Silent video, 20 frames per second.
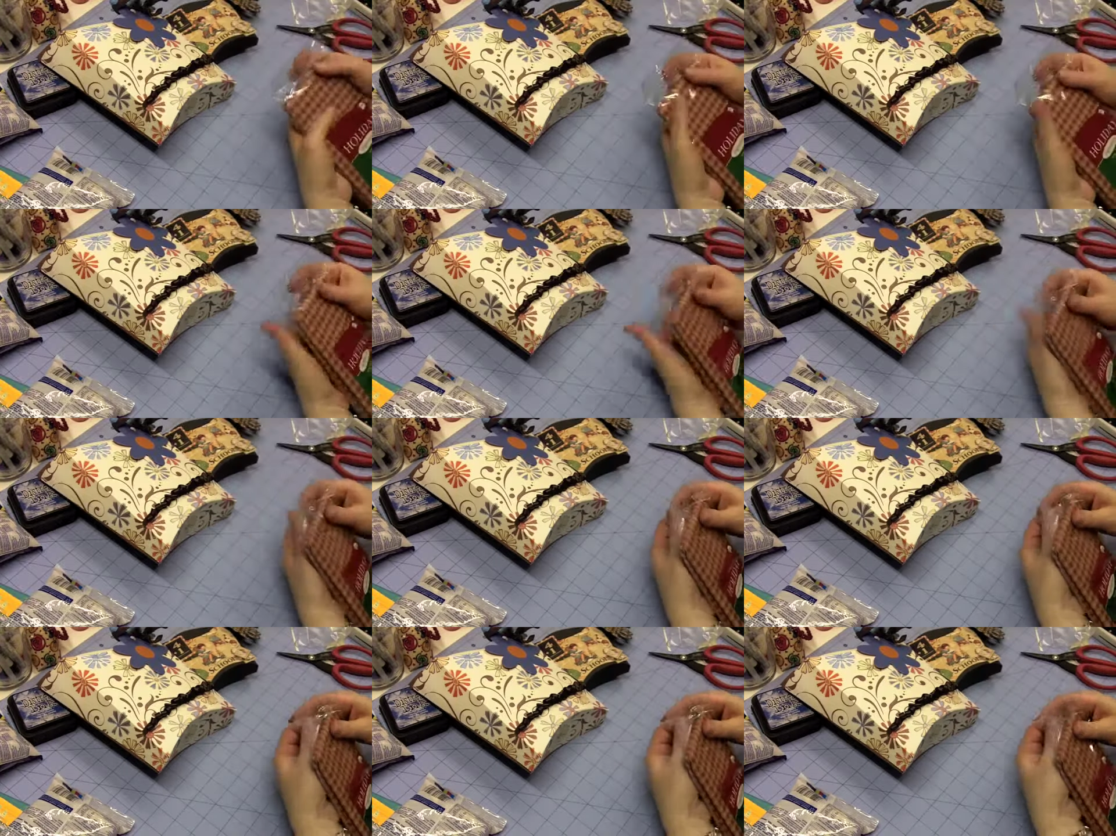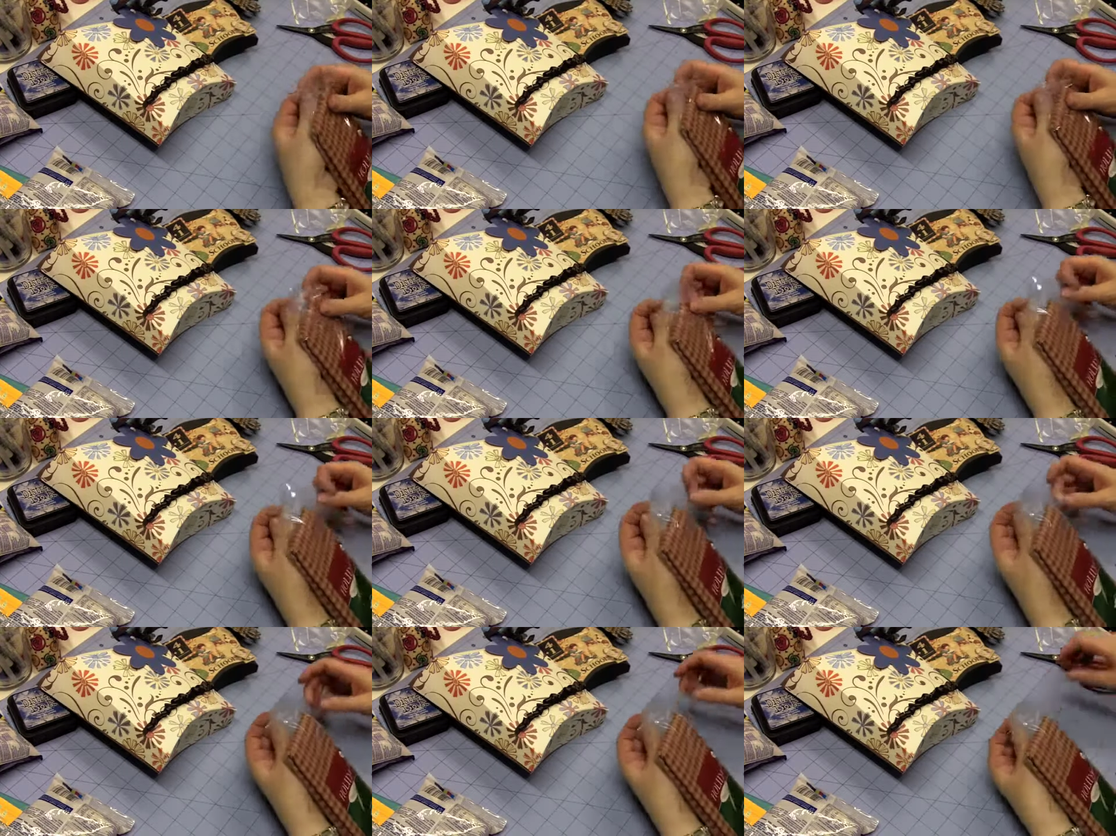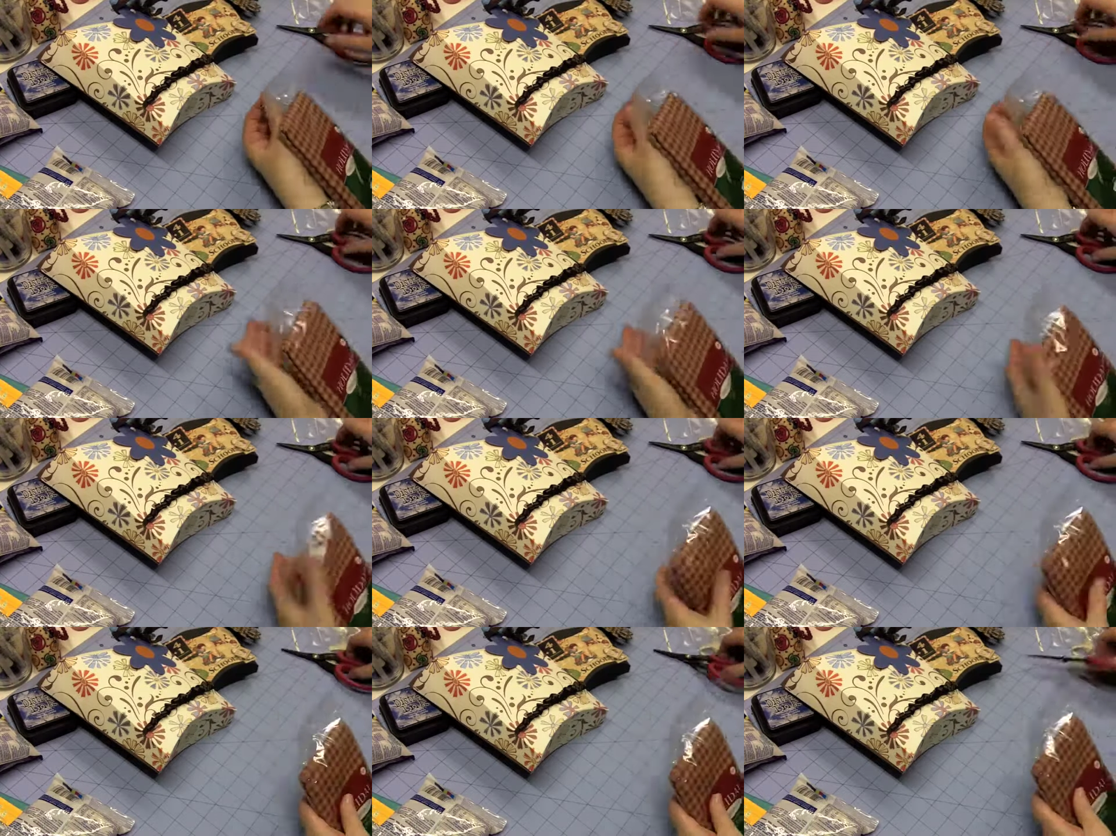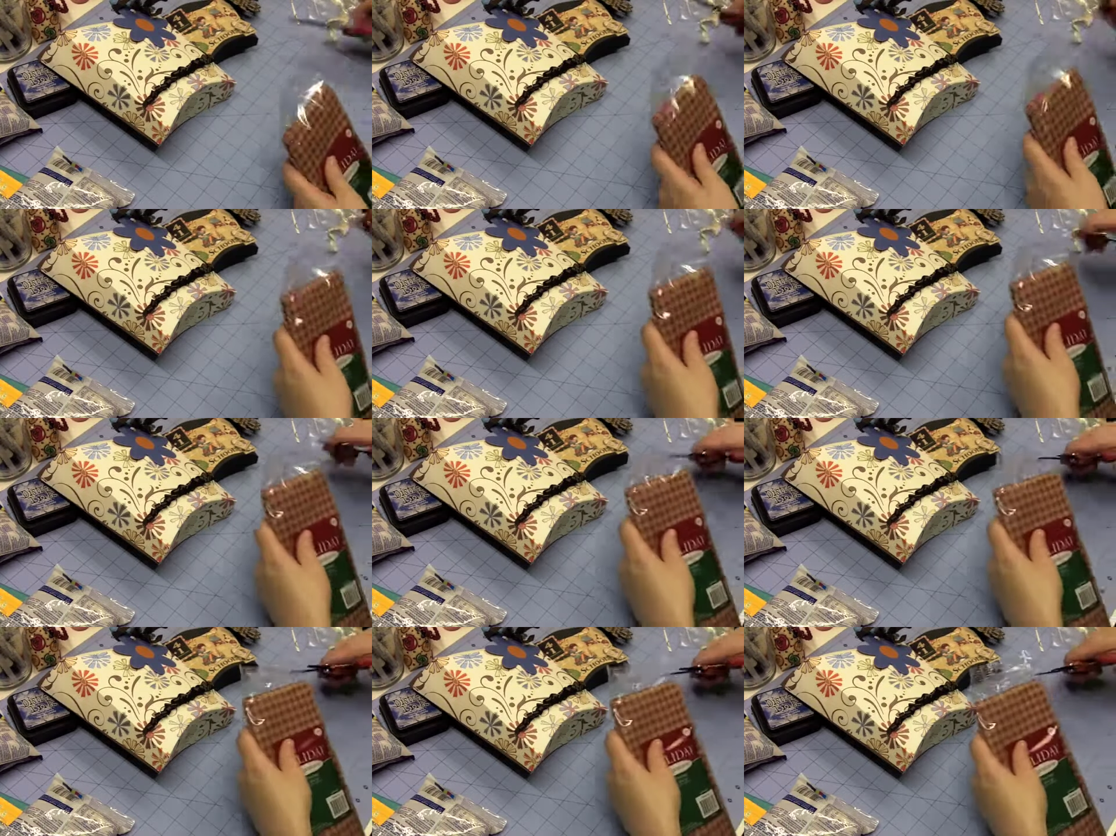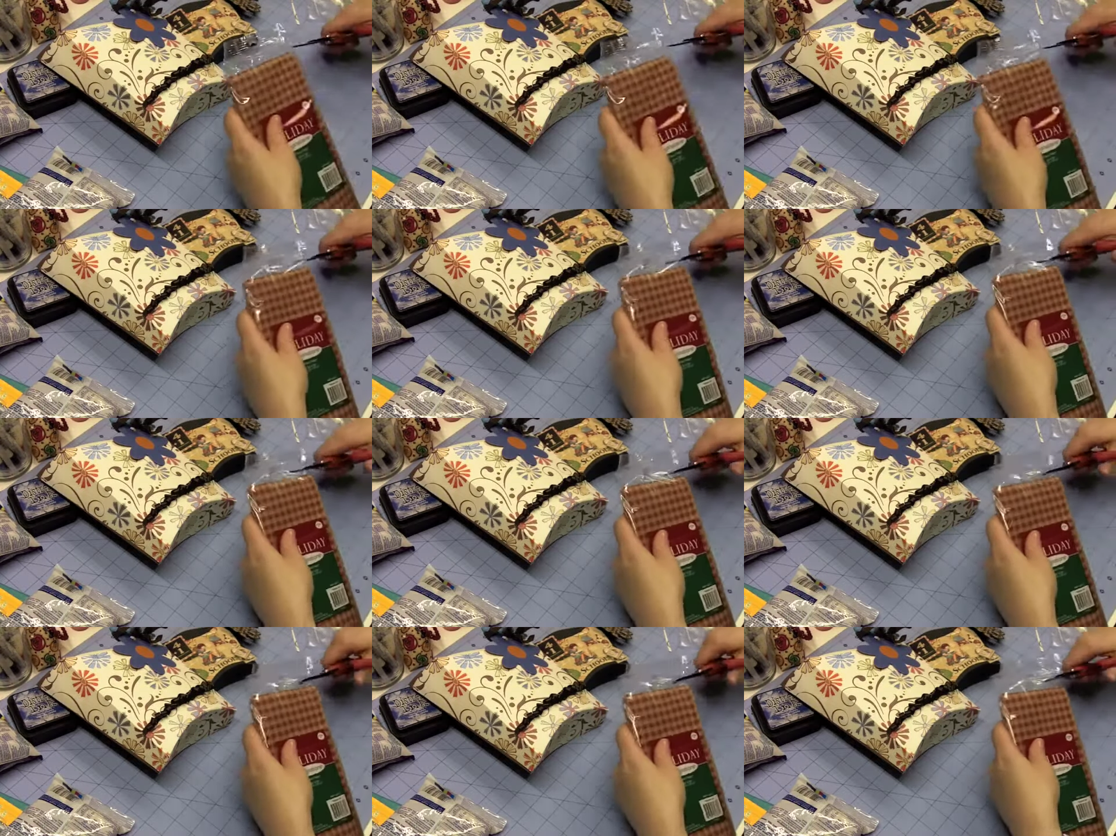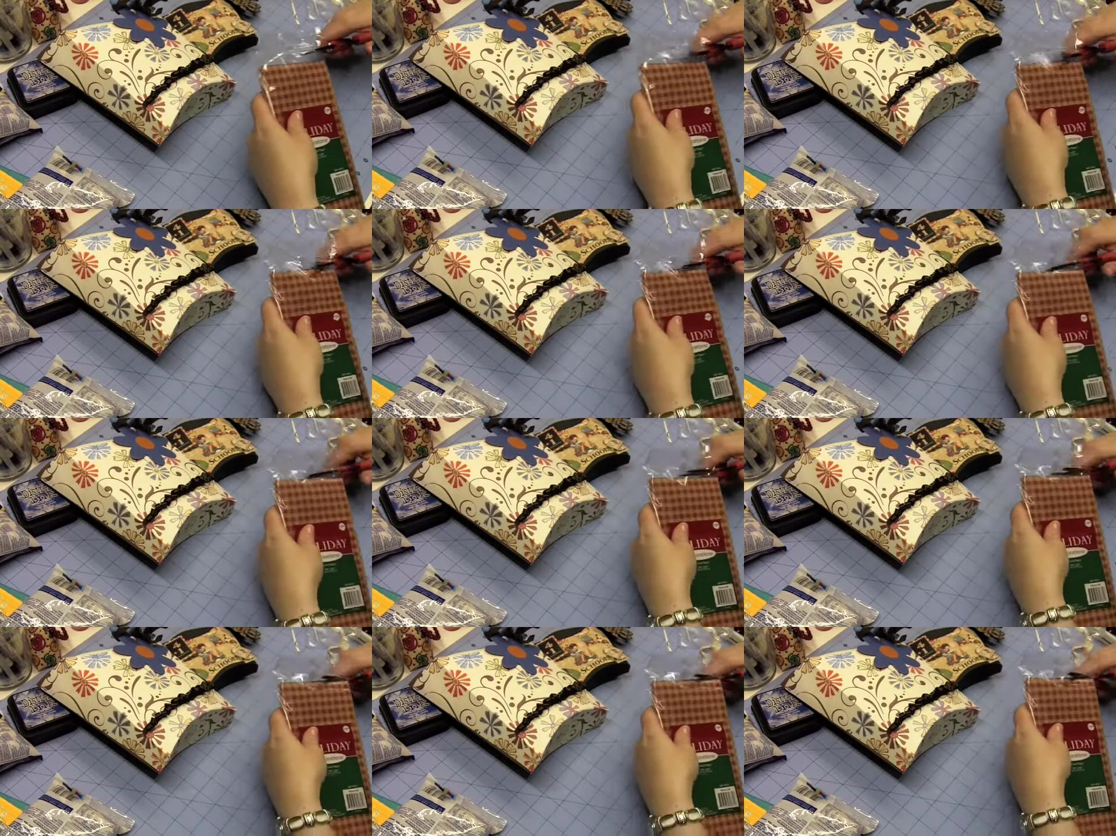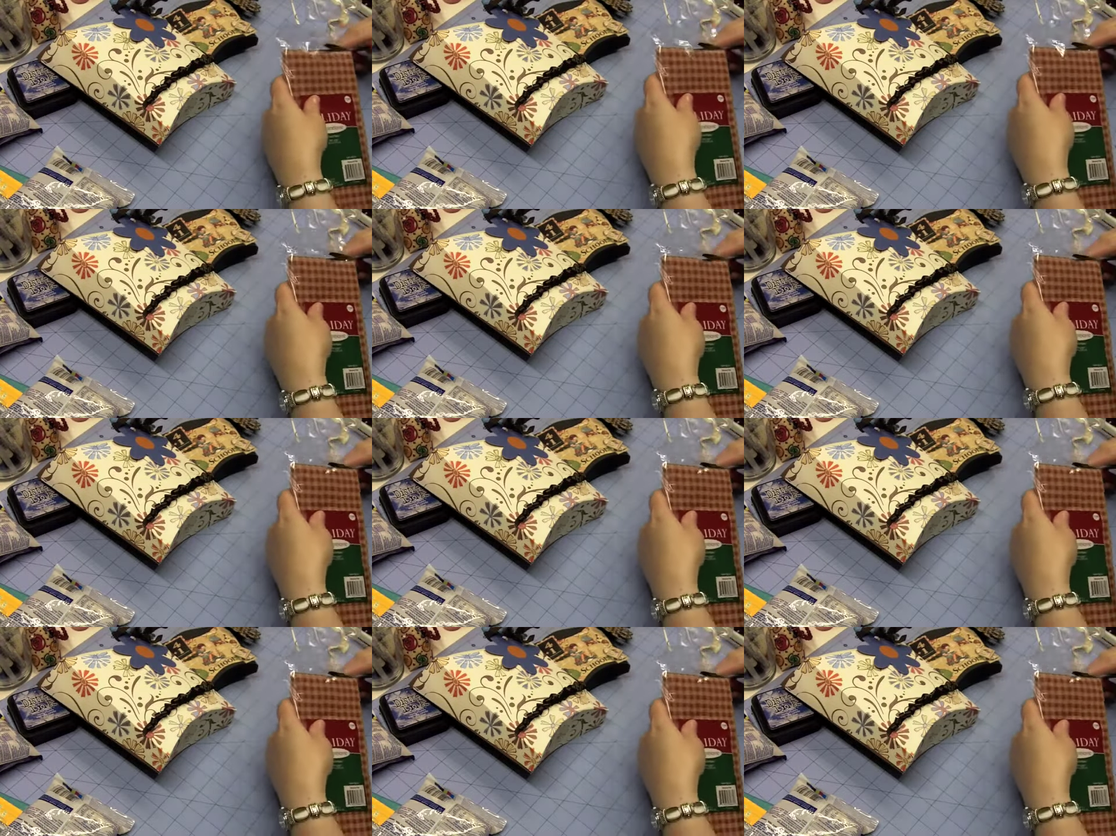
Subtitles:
Nobody's mouth can be seen.